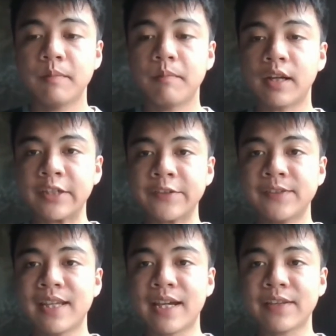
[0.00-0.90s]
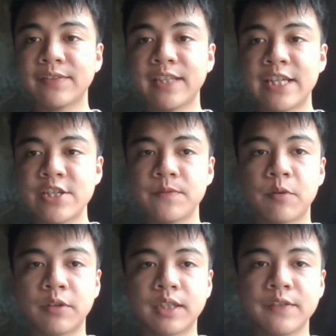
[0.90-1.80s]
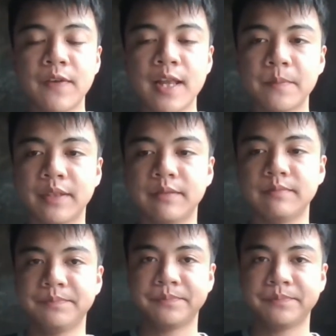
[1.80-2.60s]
marks the next stage of moral development.